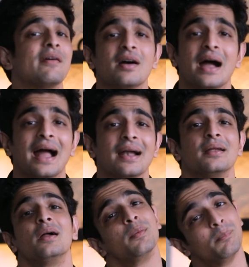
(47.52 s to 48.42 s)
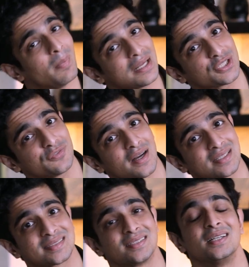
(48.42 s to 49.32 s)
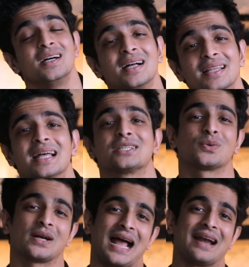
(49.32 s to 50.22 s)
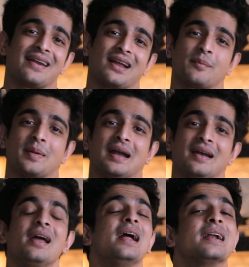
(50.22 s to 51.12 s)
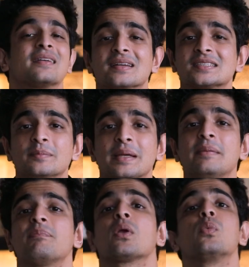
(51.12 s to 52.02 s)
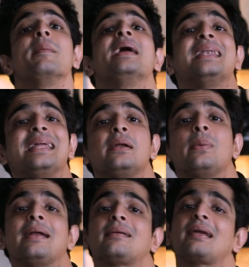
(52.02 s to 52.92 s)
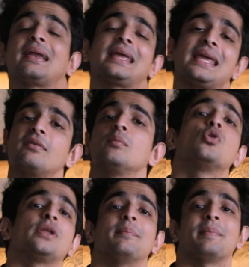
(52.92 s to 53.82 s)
ever had much faster. That's what I'd recommend. Trust me, women need weight training even more than